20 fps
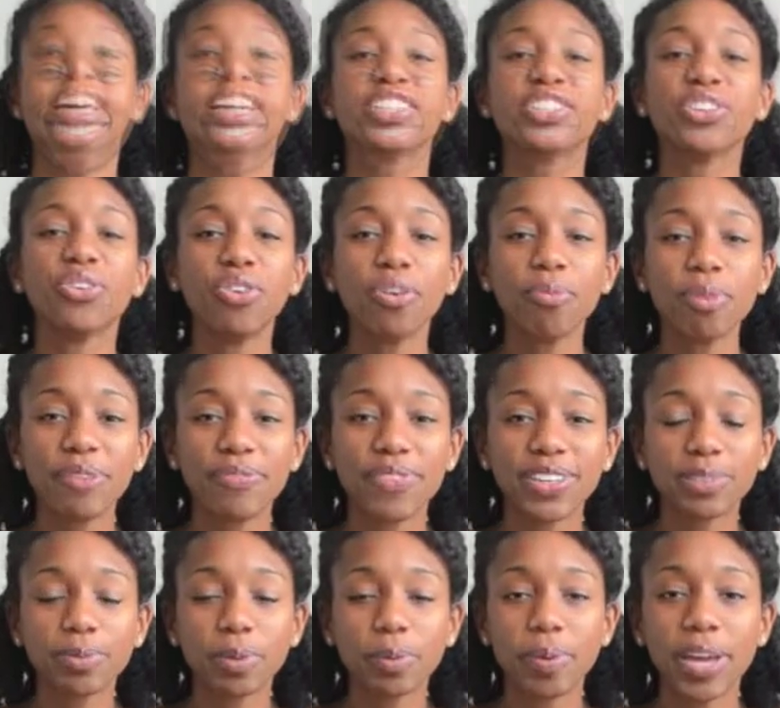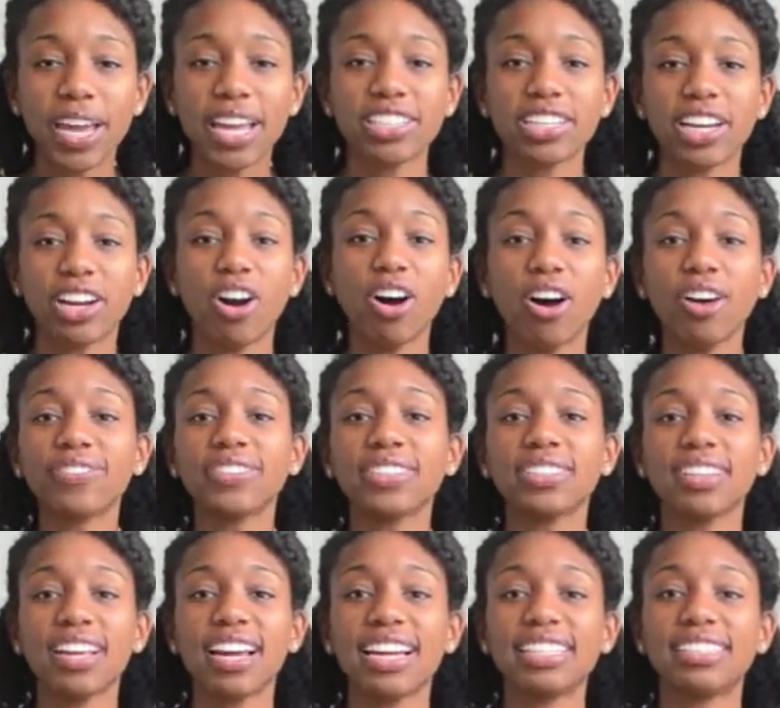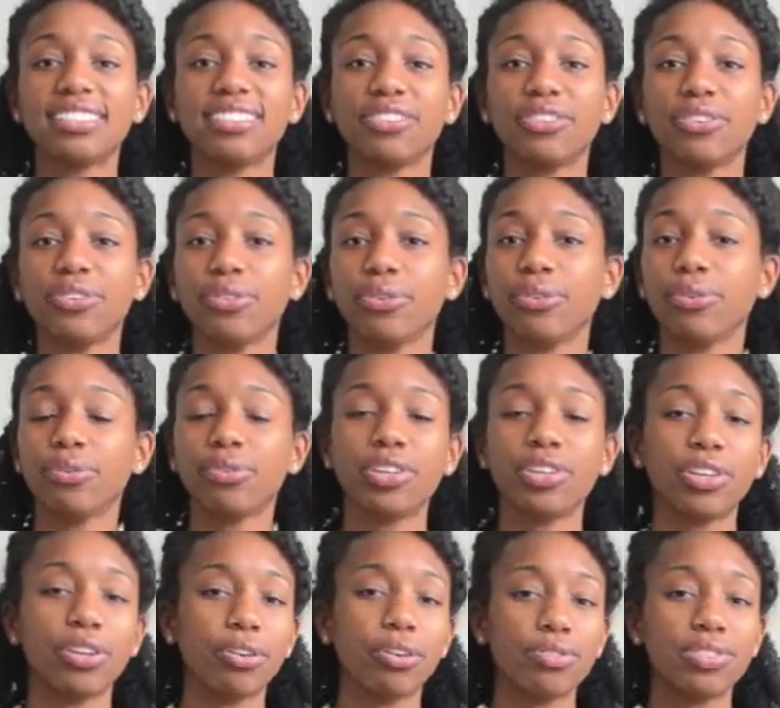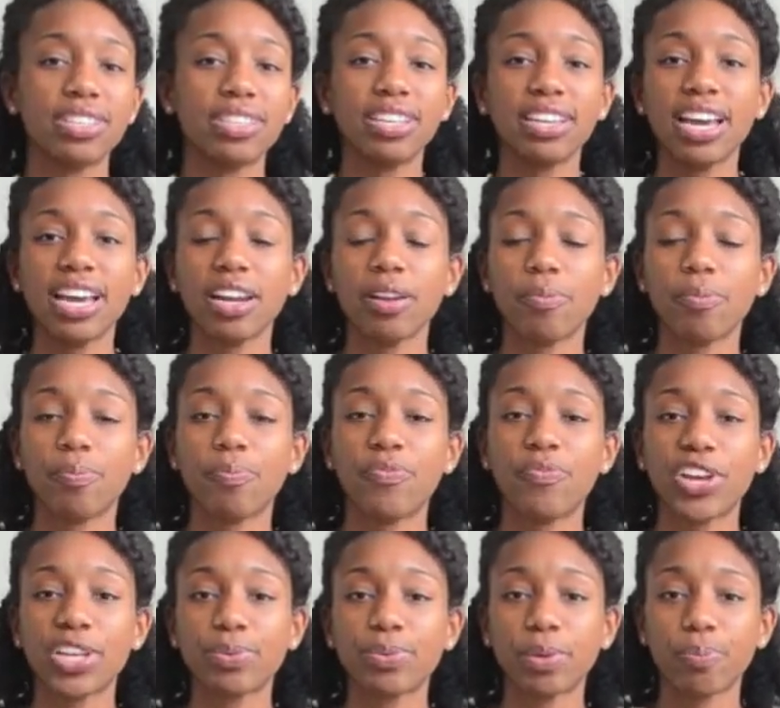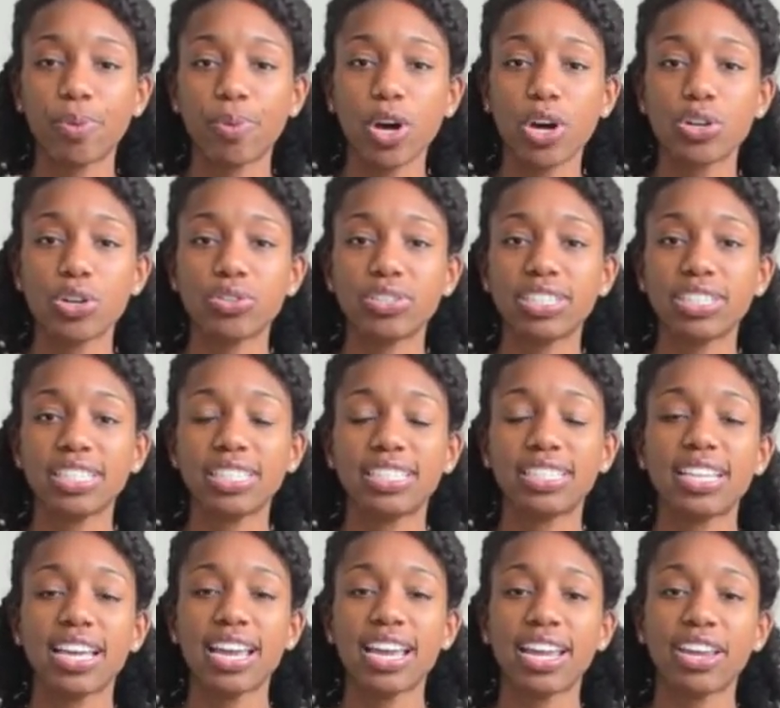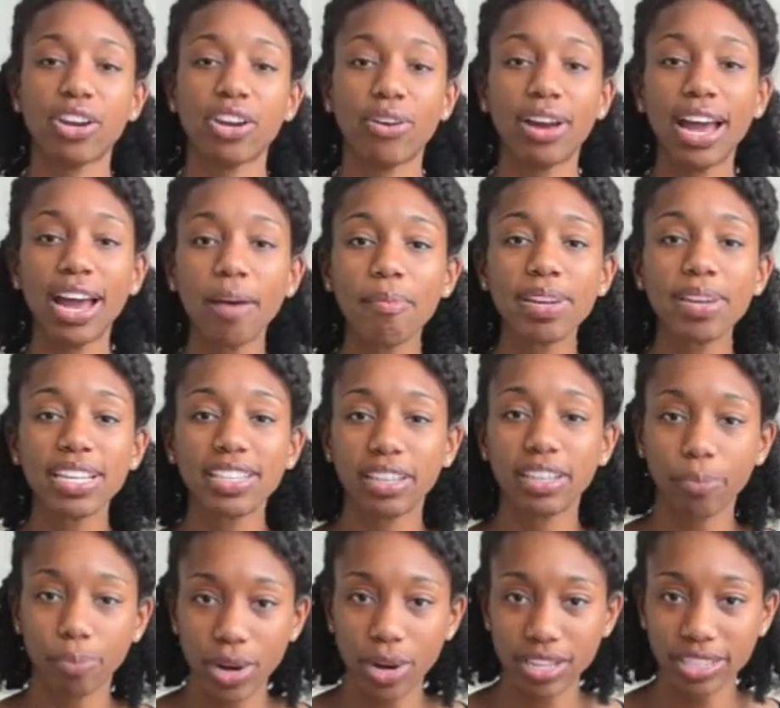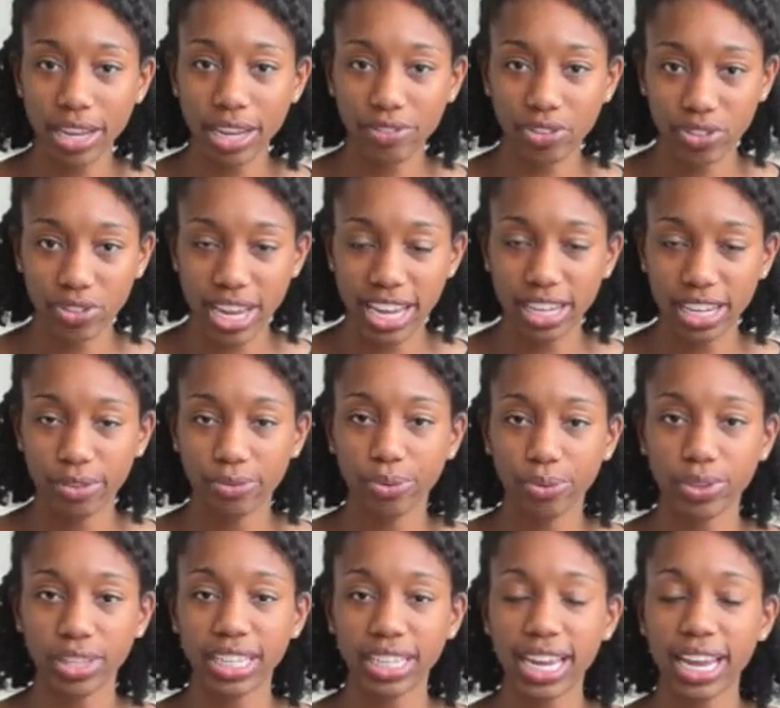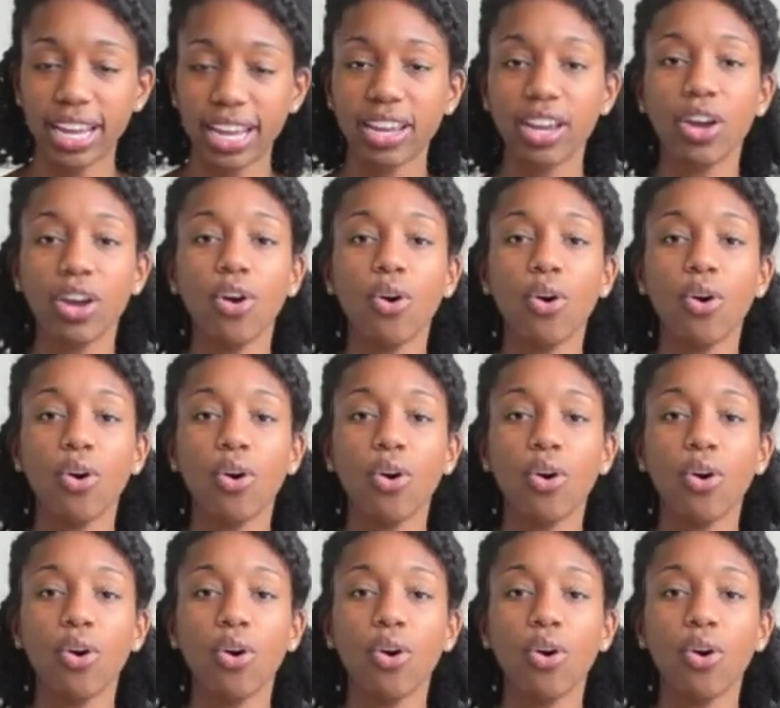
So on my Facebook page, I often like to, send out a Facebook post and say, how many deep breaths have you taken for the day?